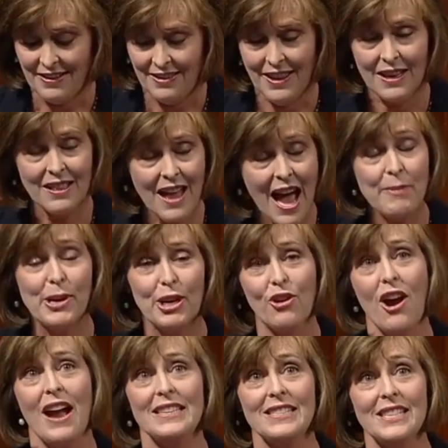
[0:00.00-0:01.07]
The climate
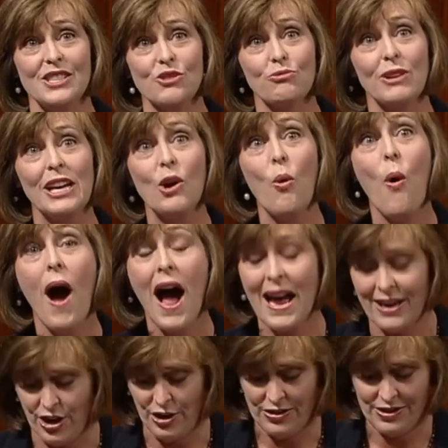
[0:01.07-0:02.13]
crisis
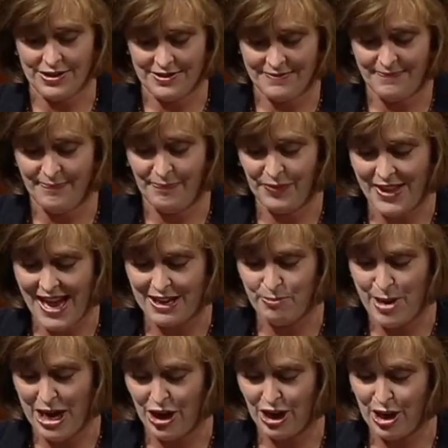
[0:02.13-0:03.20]
requires that
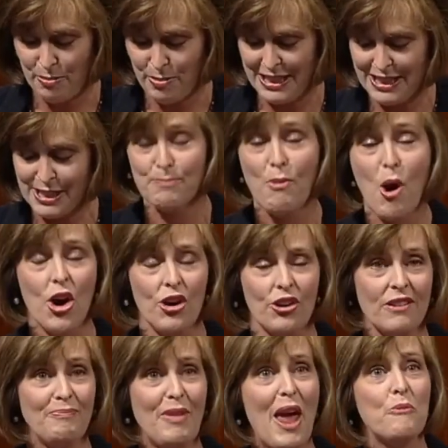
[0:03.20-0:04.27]
America be
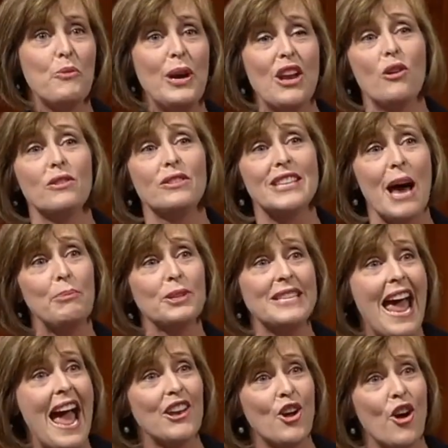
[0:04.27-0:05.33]
smarter, and we don't double
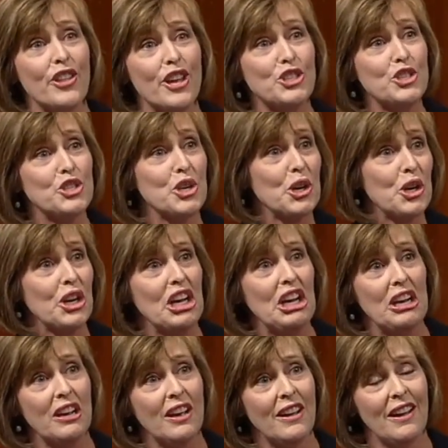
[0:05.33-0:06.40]
down on the
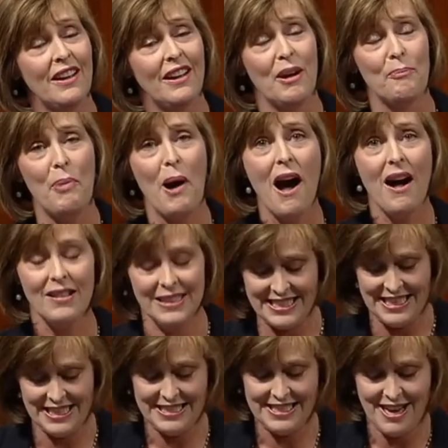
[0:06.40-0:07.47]
dirty
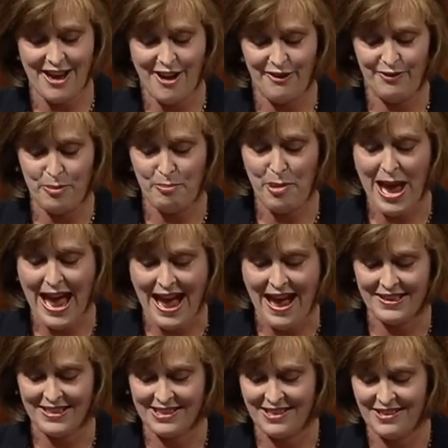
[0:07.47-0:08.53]
policies of the
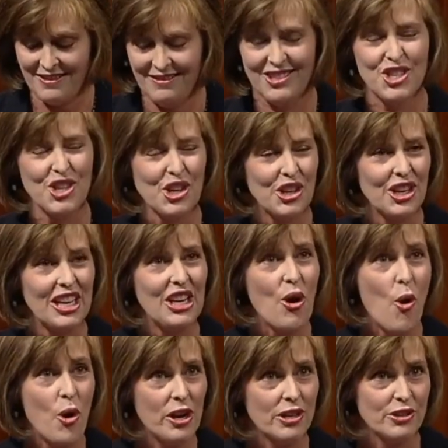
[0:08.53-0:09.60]
past, dirty
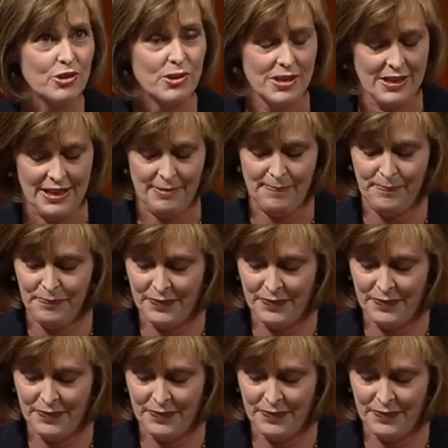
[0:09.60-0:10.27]
oil drilling.